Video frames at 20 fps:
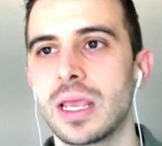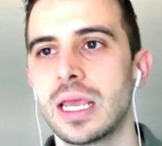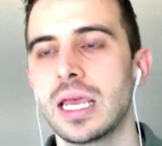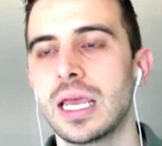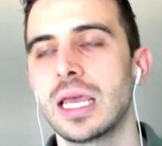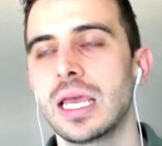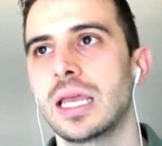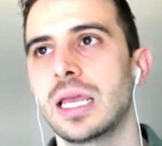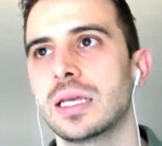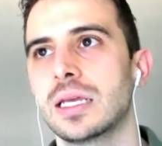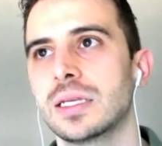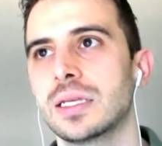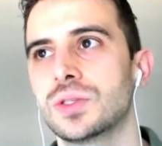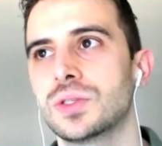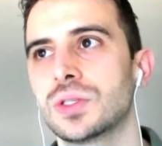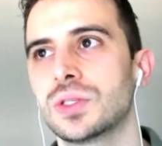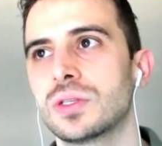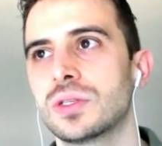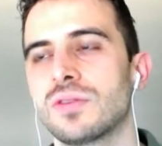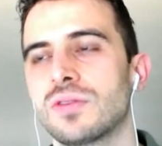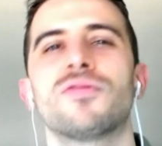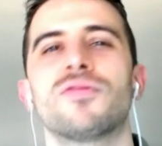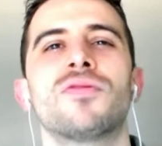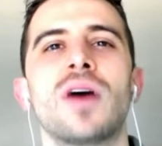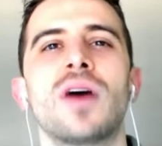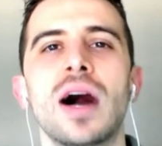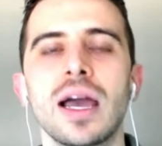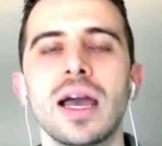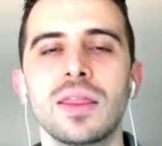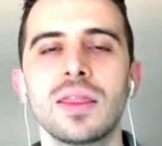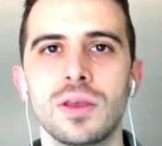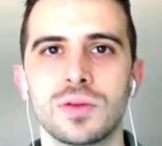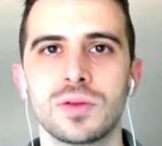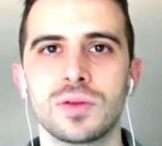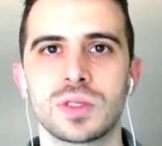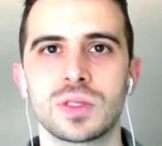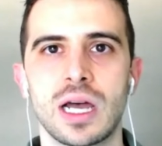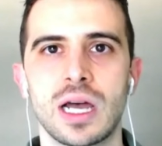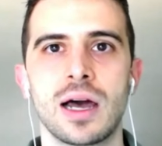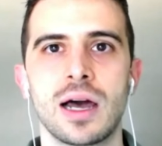is to find those
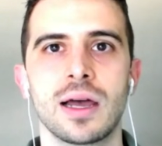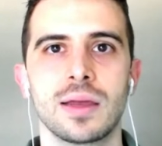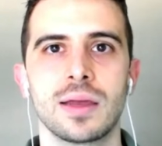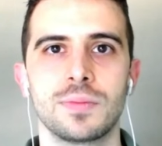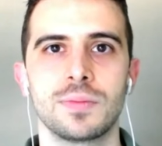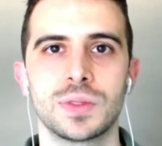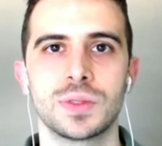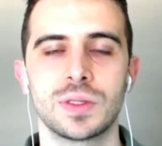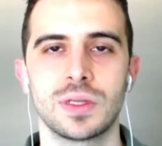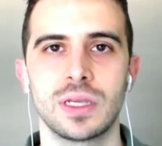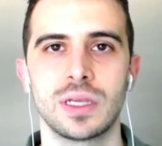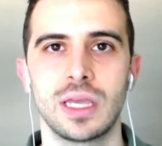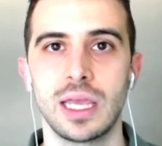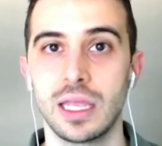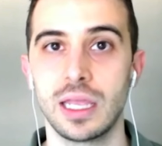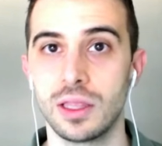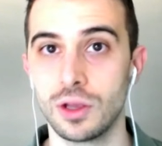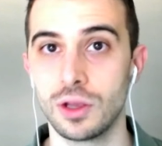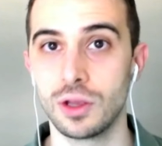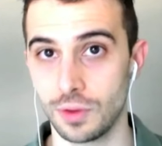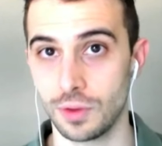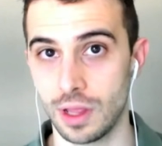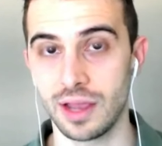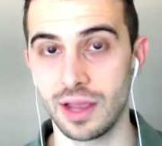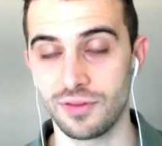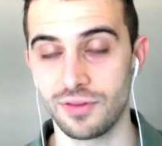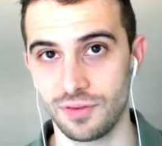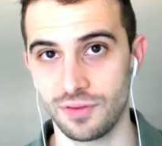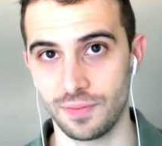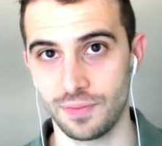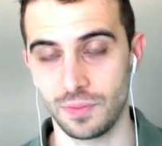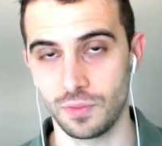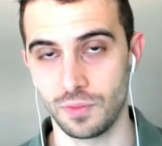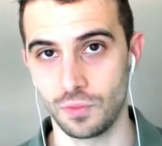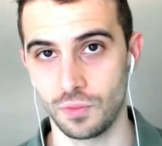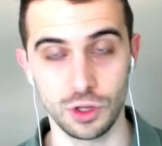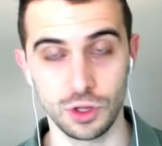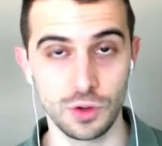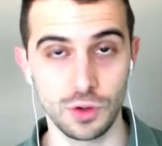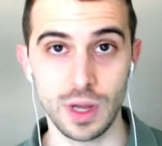times in your life
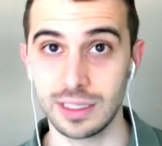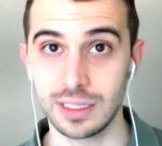where you had to